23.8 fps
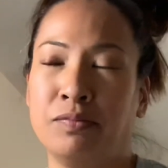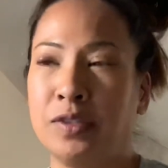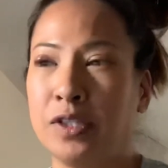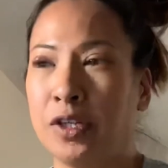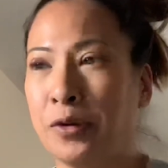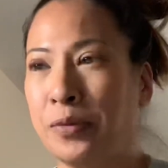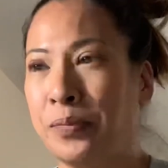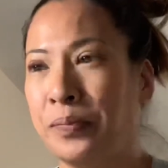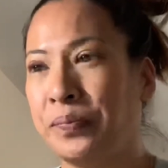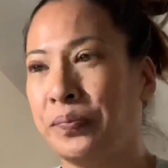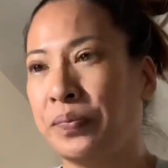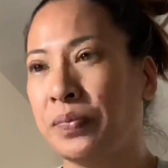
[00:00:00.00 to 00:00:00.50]

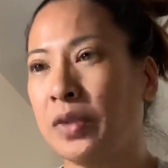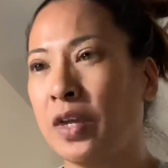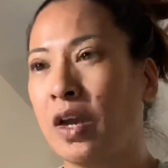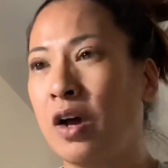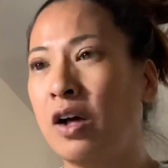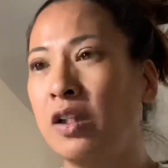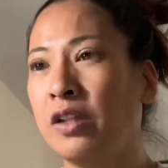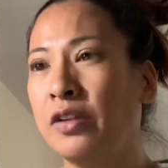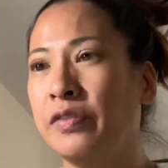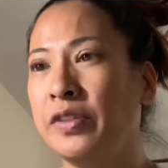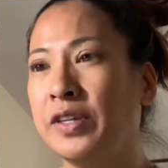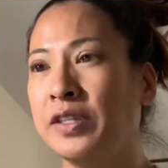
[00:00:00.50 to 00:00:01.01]
So
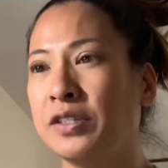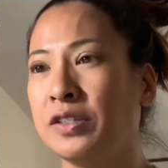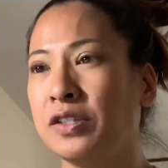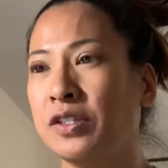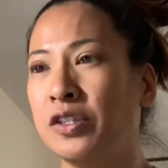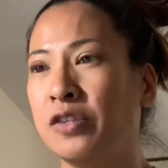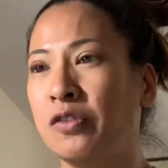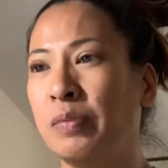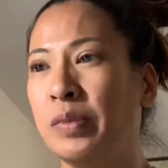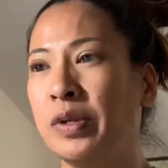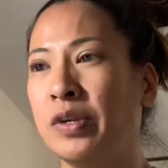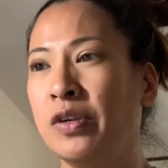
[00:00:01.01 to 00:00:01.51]
all of this
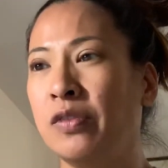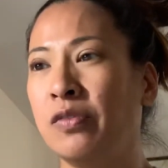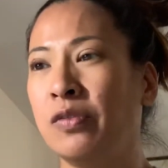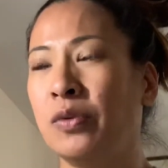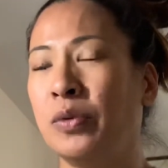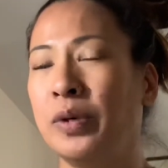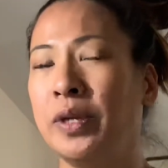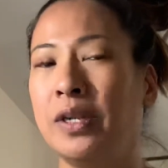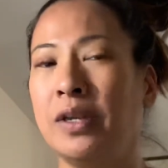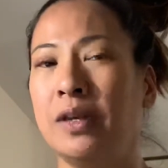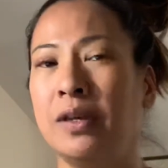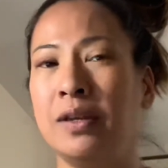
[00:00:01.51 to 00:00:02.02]
could have been
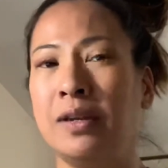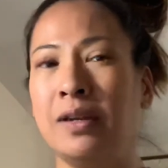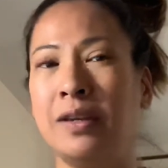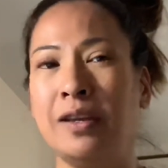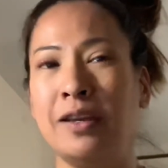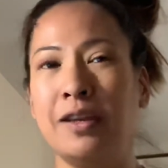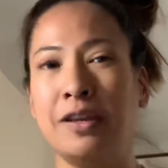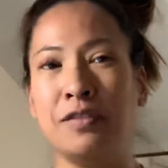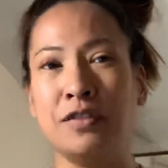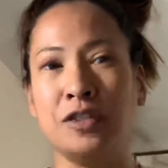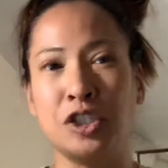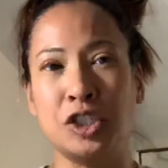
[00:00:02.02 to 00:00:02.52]
avoided
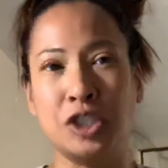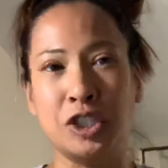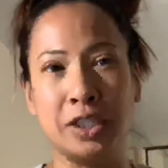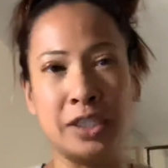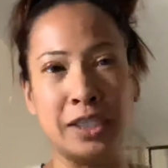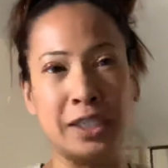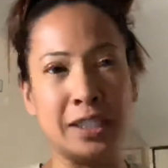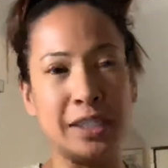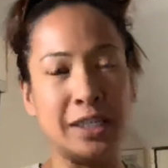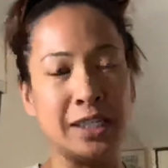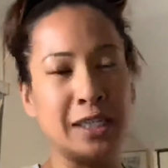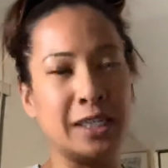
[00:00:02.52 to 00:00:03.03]
if
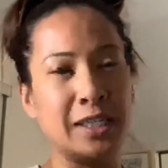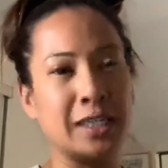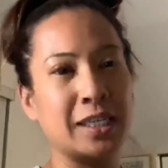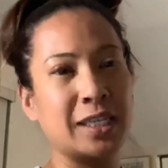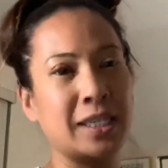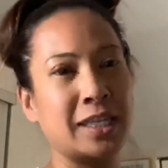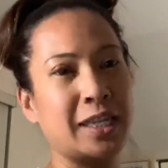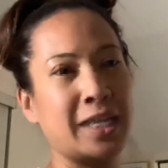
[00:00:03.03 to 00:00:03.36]
she